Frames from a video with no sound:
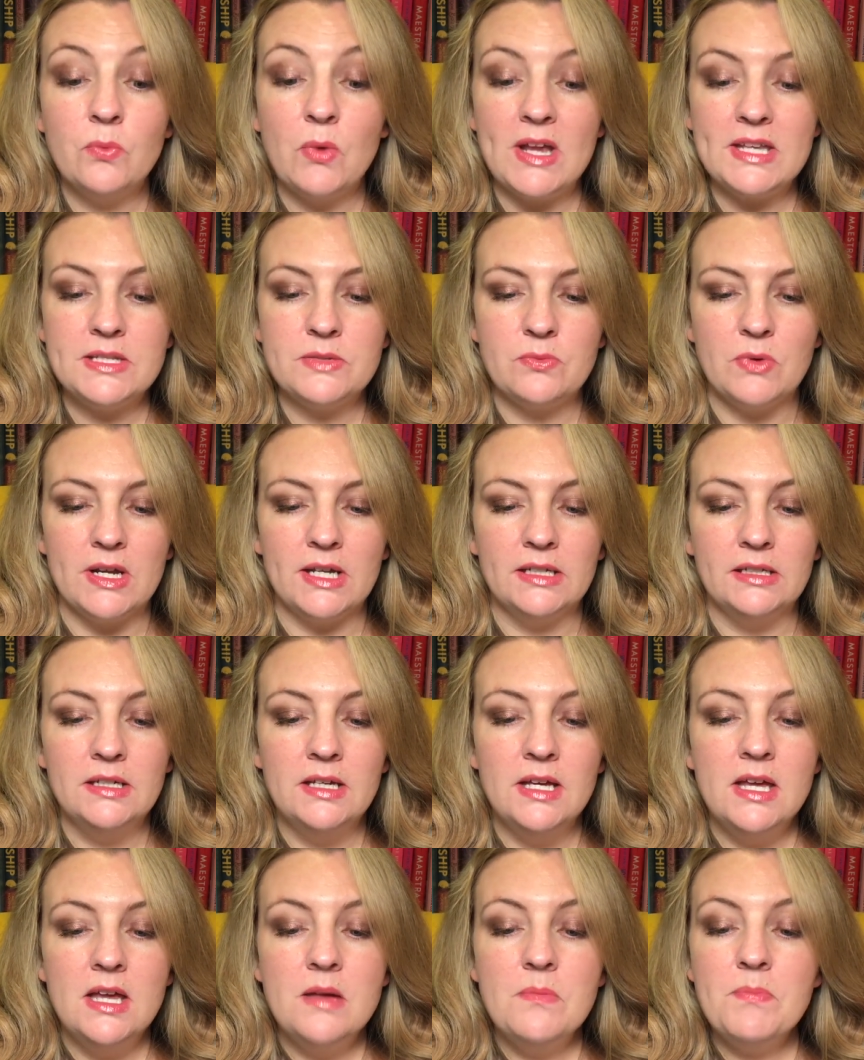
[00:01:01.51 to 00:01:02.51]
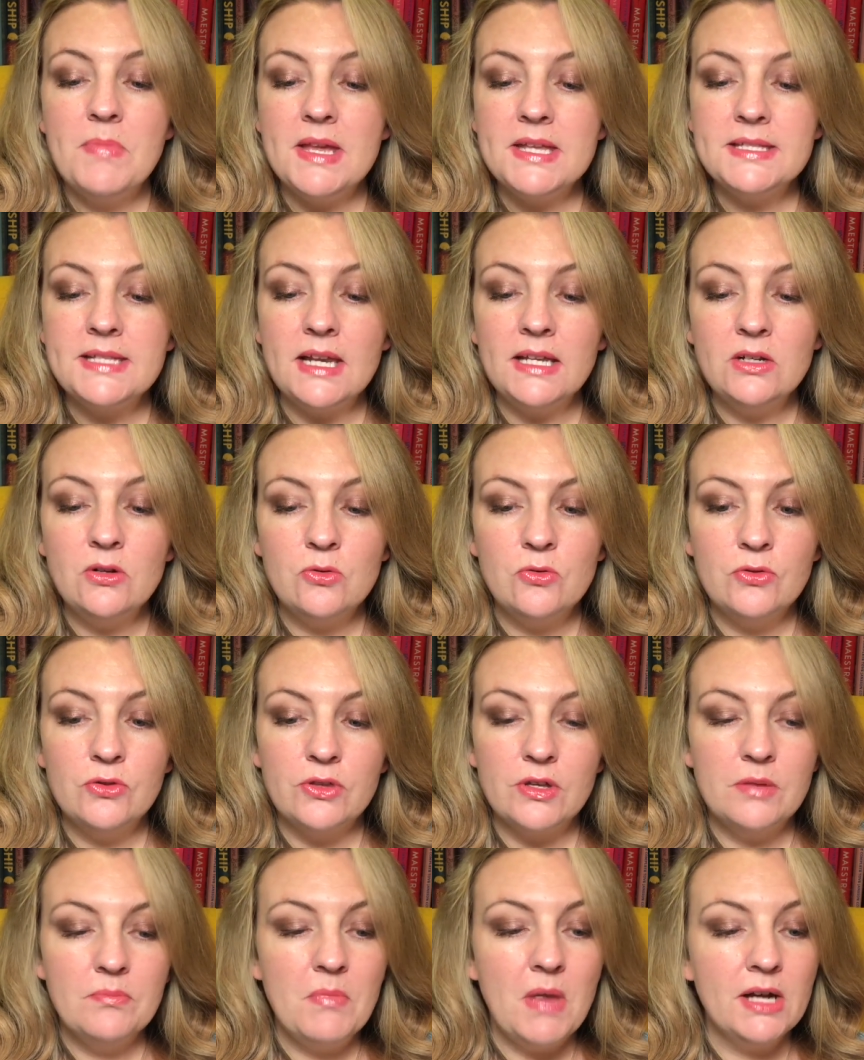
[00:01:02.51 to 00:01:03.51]
West Wing, best-selling
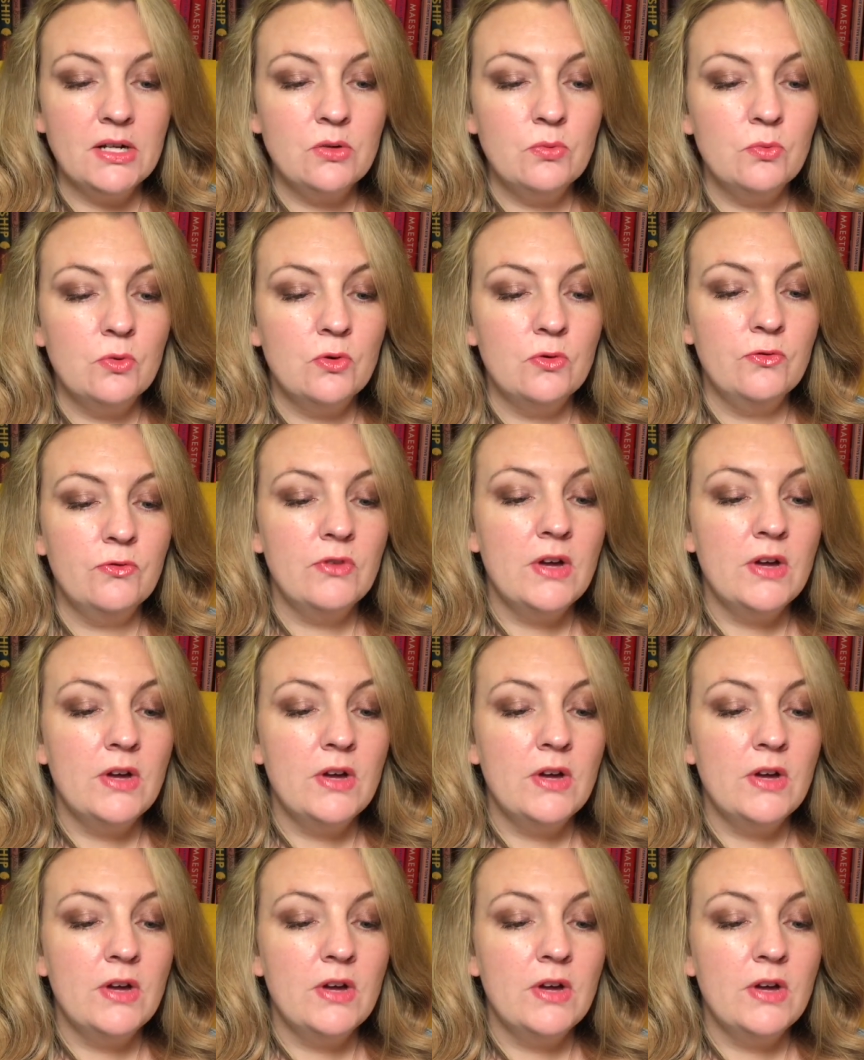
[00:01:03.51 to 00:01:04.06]
author Michael Wolff